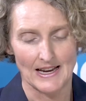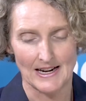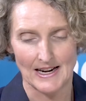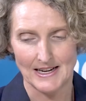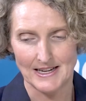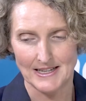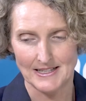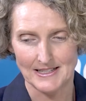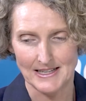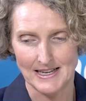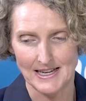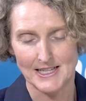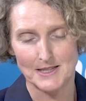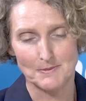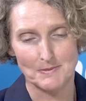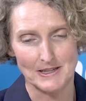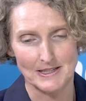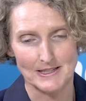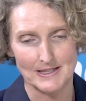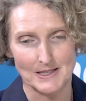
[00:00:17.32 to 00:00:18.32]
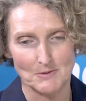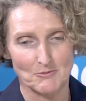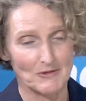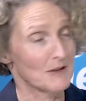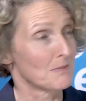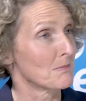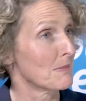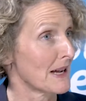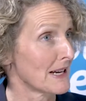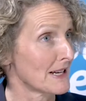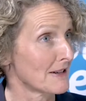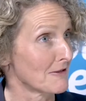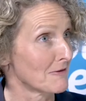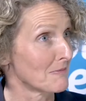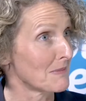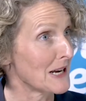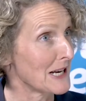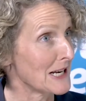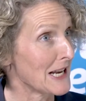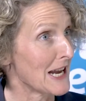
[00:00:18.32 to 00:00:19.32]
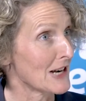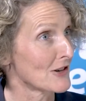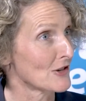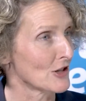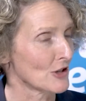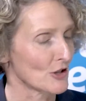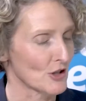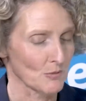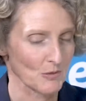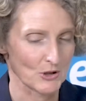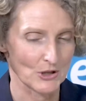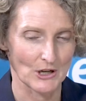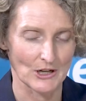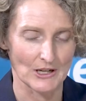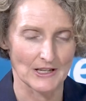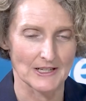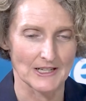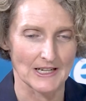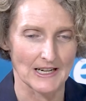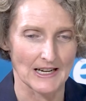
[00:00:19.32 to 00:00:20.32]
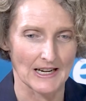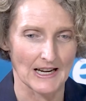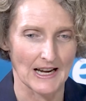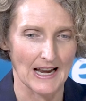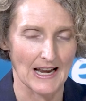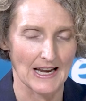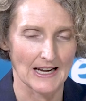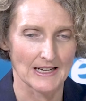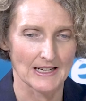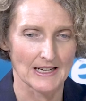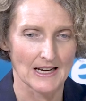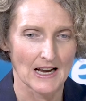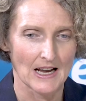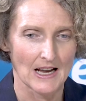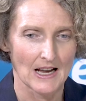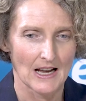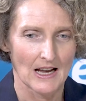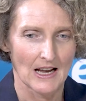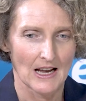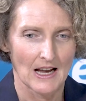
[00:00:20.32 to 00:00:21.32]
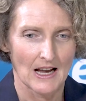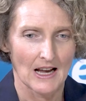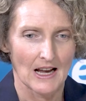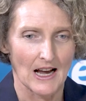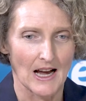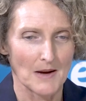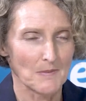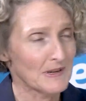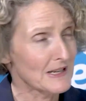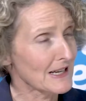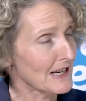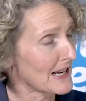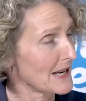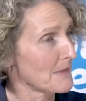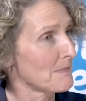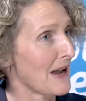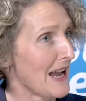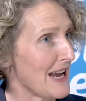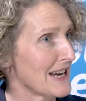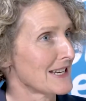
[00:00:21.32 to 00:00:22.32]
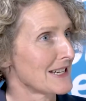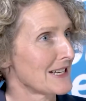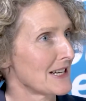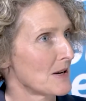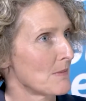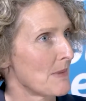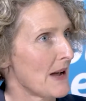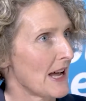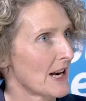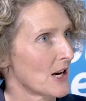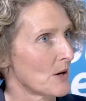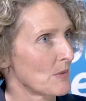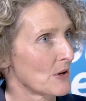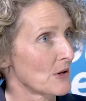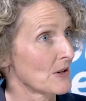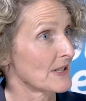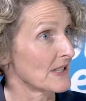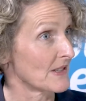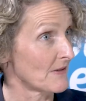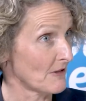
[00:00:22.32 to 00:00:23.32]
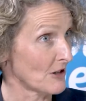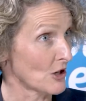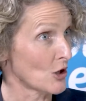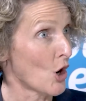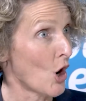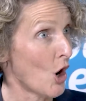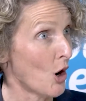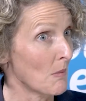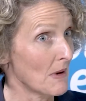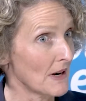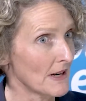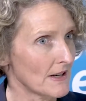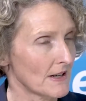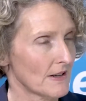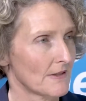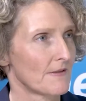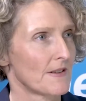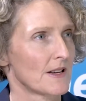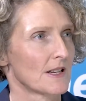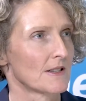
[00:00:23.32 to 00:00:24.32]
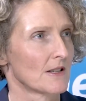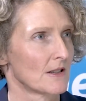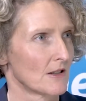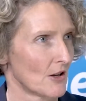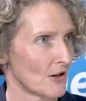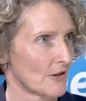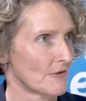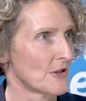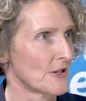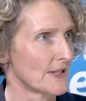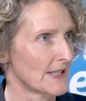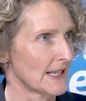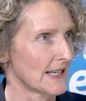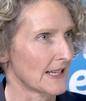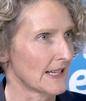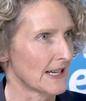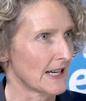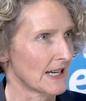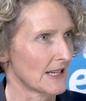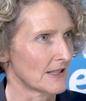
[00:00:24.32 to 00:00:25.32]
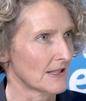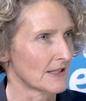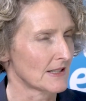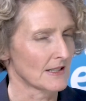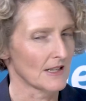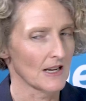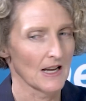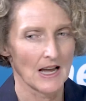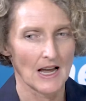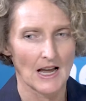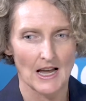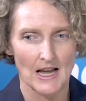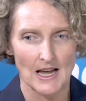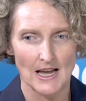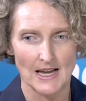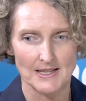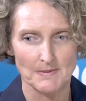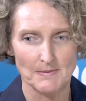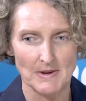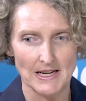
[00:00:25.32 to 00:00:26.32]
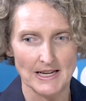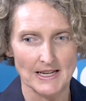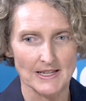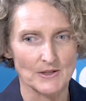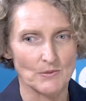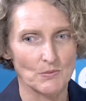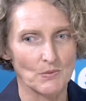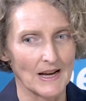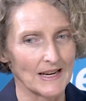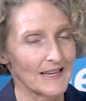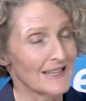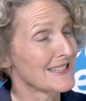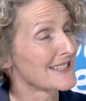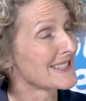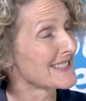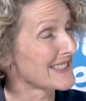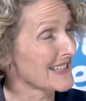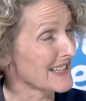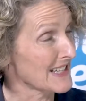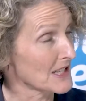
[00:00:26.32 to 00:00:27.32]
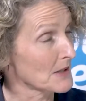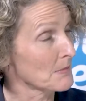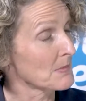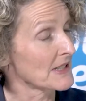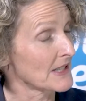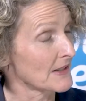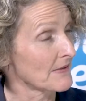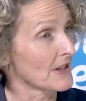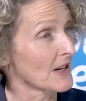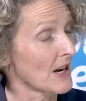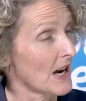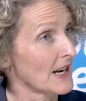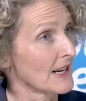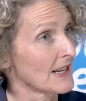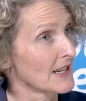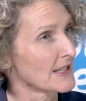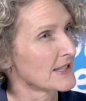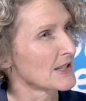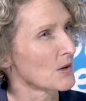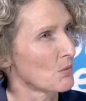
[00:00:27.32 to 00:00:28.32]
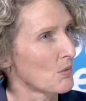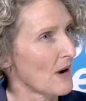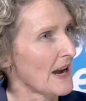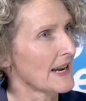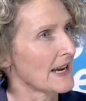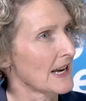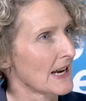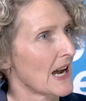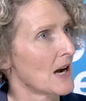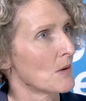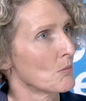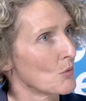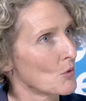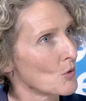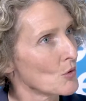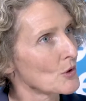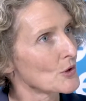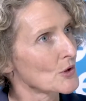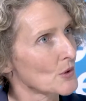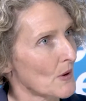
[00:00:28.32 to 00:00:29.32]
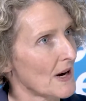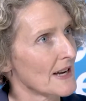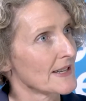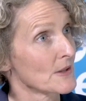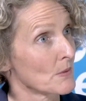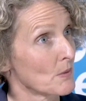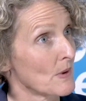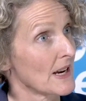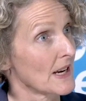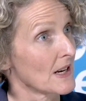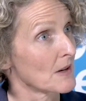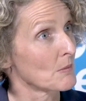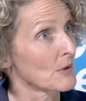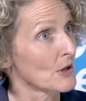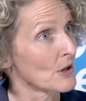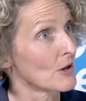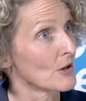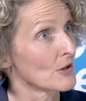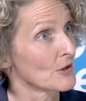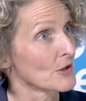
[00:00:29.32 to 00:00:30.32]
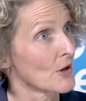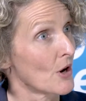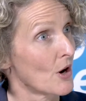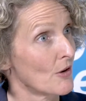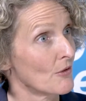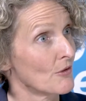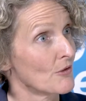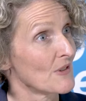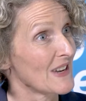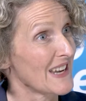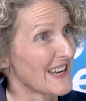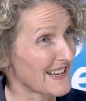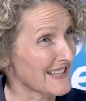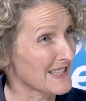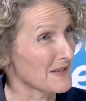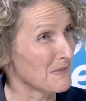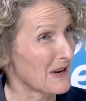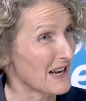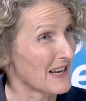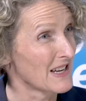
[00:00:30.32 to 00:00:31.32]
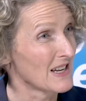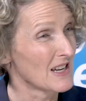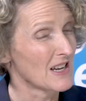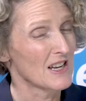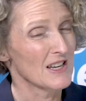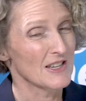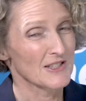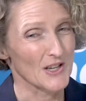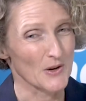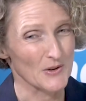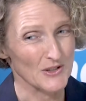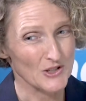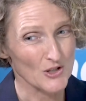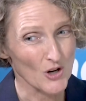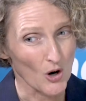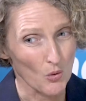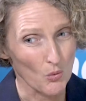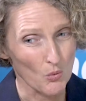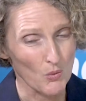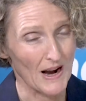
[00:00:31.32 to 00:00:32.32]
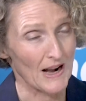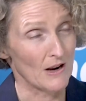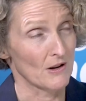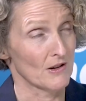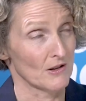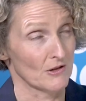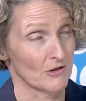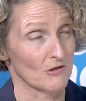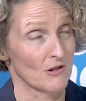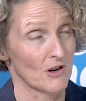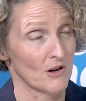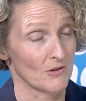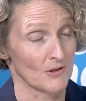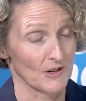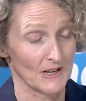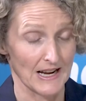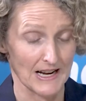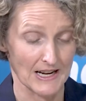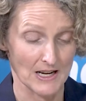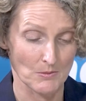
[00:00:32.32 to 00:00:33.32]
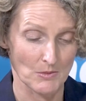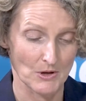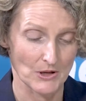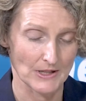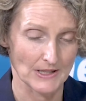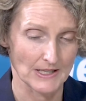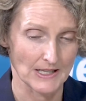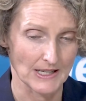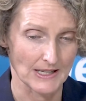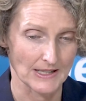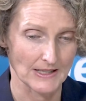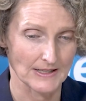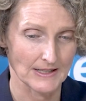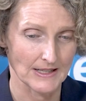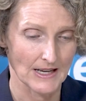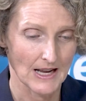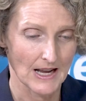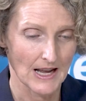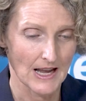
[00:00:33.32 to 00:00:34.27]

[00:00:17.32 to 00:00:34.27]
And I guess eczema is the bread and butter of paediatric dermatology. Yeah. And I'm particularly passionate about it because it's very common. It affects a lot of New Zealand kids. As many as 1 in 6 Pacific Island kids are waking up more than twice a week because of eczema. Yeah. So it's not well controlled in our communities. Yeah.